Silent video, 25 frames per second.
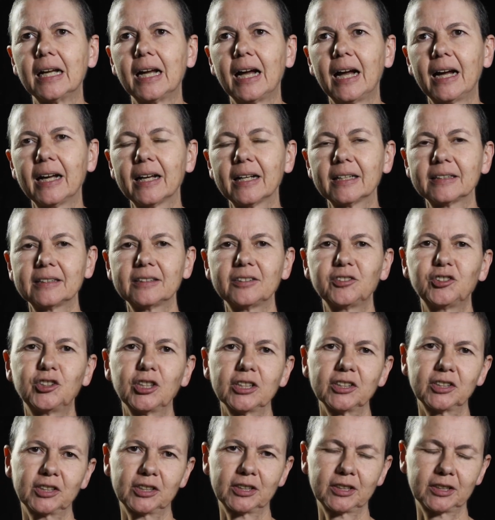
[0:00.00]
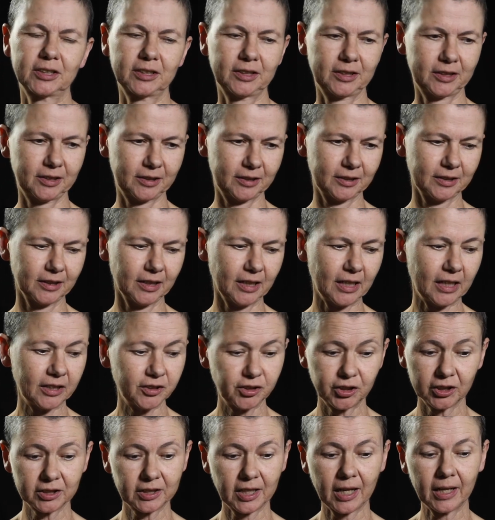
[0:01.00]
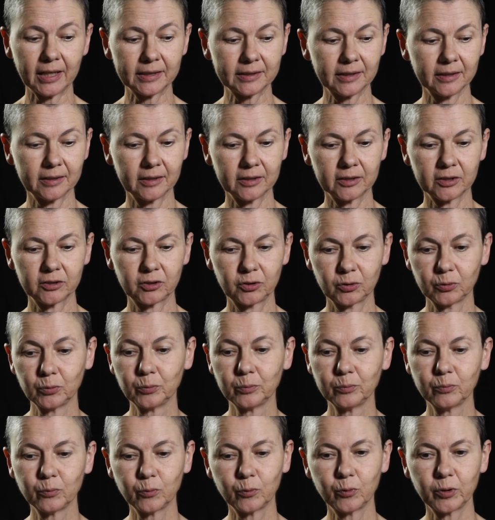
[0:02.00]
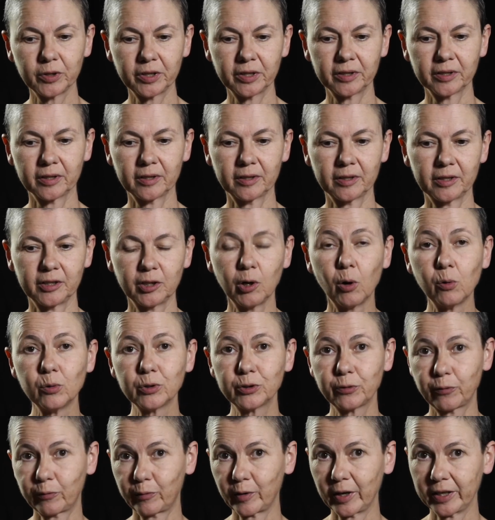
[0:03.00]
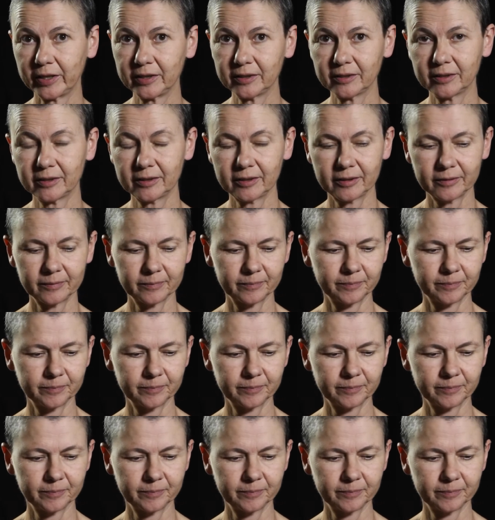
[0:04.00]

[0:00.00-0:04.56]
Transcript: I just had a Zoom with an old friend